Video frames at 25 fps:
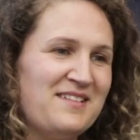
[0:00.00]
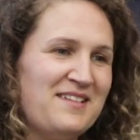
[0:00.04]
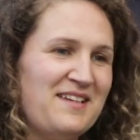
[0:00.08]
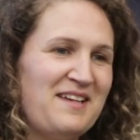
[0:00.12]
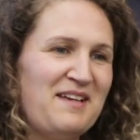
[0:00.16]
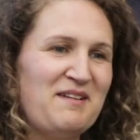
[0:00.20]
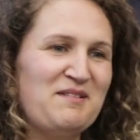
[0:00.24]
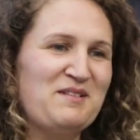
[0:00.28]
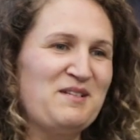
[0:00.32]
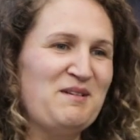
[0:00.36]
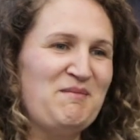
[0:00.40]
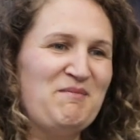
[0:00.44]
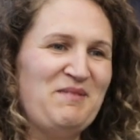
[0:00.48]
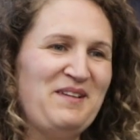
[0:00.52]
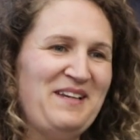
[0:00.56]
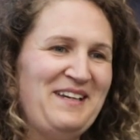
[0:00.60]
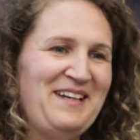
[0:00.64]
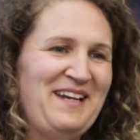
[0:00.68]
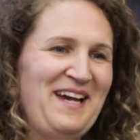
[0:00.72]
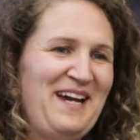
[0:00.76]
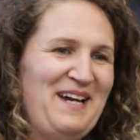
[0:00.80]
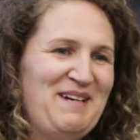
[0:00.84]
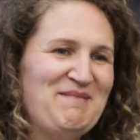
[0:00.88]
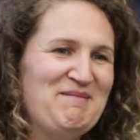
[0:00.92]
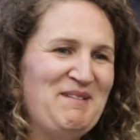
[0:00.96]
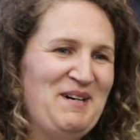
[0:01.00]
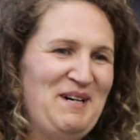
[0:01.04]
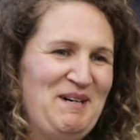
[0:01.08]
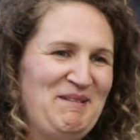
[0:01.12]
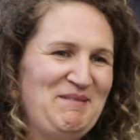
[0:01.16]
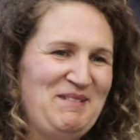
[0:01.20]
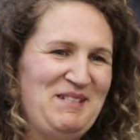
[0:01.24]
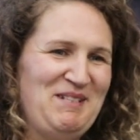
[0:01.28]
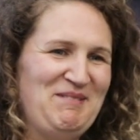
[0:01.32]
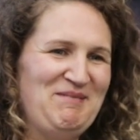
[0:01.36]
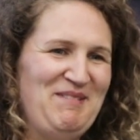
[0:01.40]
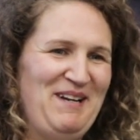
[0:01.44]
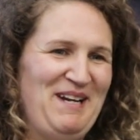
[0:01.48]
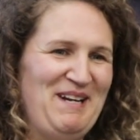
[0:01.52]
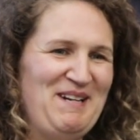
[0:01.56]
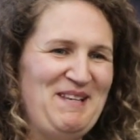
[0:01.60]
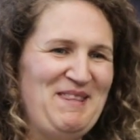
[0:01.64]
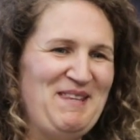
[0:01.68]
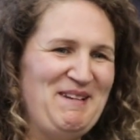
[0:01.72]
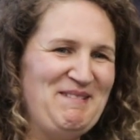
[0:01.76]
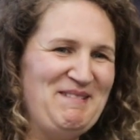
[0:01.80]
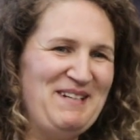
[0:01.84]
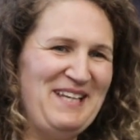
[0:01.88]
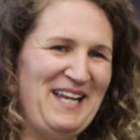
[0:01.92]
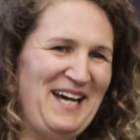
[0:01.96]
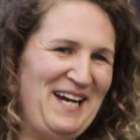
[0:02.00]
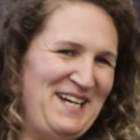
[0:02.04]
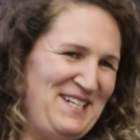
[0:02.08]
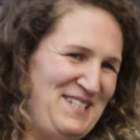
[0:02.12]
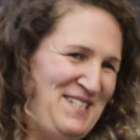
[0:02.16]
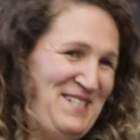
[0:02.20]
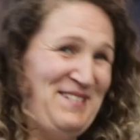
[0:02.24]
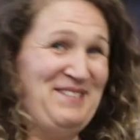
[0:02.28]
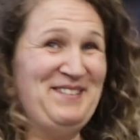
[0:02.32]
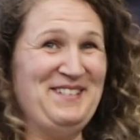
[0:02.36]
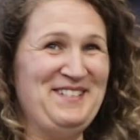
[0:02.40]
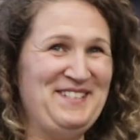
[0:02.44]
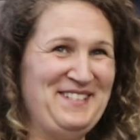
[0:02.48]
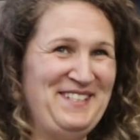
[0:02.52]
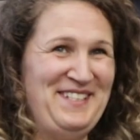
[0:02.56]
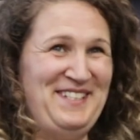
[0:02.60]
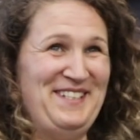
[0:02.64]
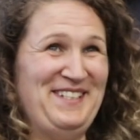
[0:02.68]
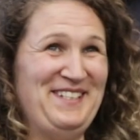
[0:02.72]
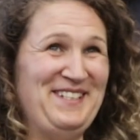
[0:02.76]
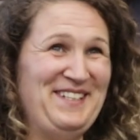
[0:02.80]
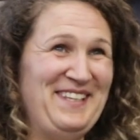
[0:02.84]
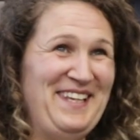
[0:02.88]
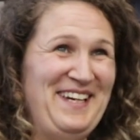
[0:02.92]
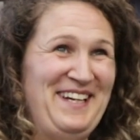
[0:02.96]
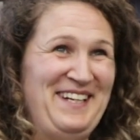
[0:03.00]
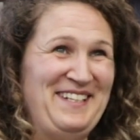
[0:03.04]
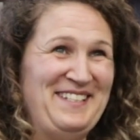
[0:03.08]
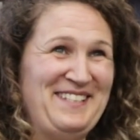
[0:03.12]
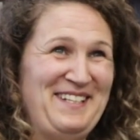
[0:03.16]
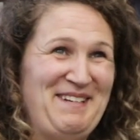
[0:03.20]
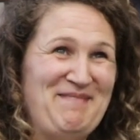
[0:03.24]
if something came up to me and they were like, do you want to do this?